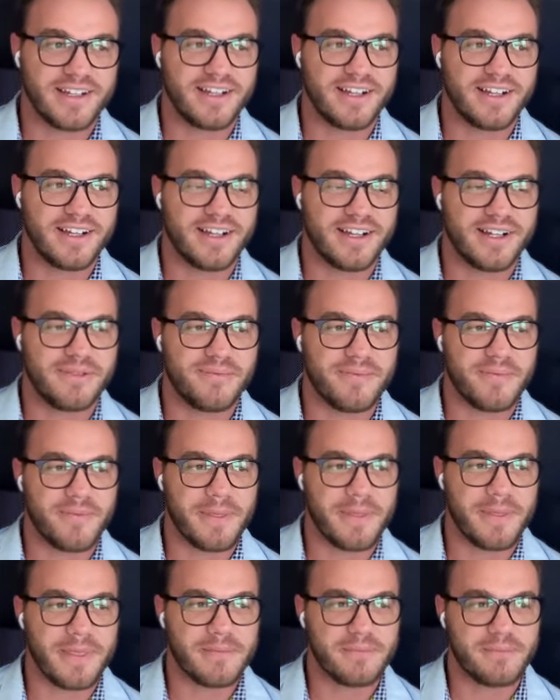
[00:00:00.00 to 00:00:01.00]

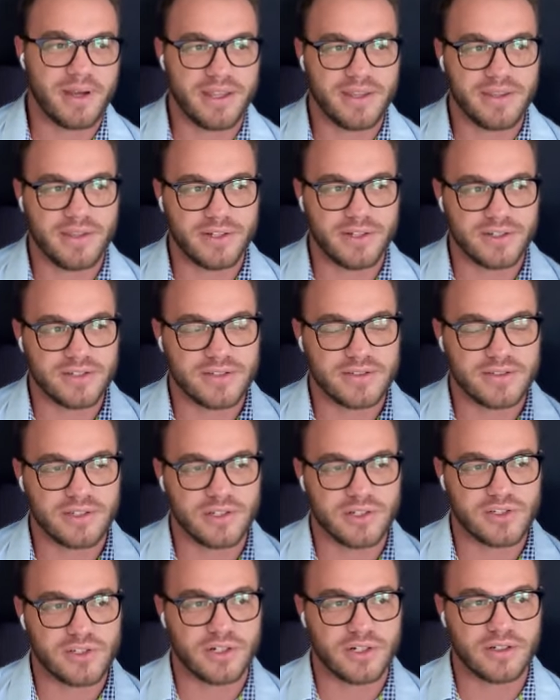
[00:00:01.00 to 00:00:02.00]
But there's
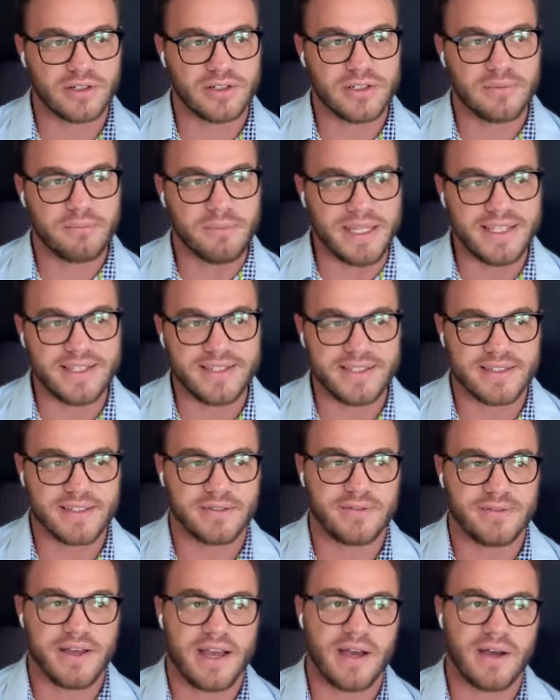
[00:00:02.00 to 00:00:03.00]
certain pieces
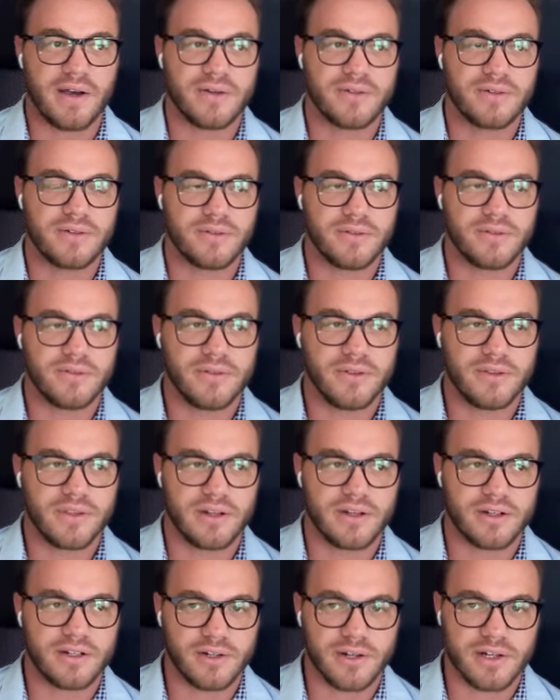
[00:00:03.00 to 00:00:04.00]
of how
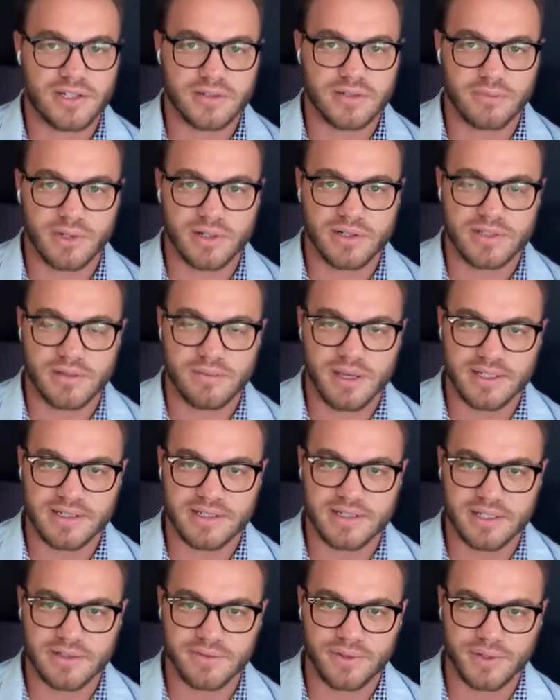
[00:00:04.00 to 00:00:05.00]
their integration works that makes
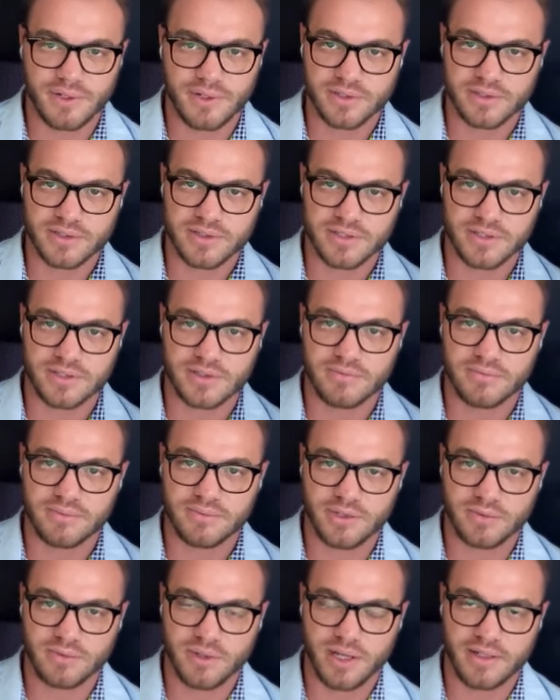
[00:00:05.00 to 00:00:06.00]
it difficult
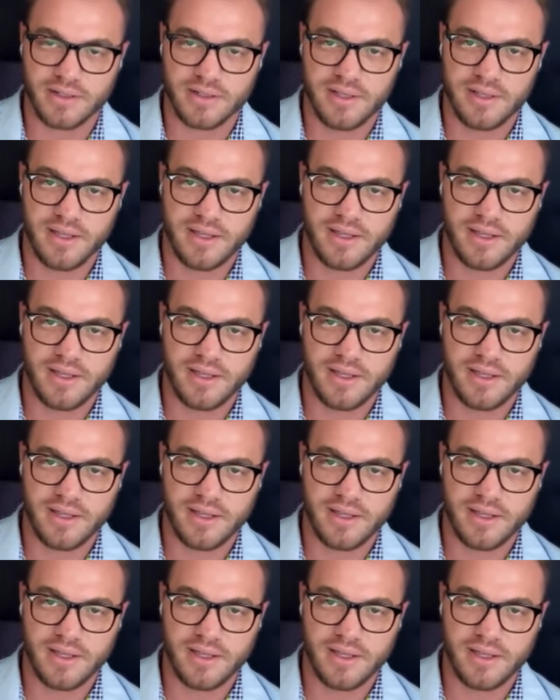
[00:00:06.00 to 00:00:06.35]
to run.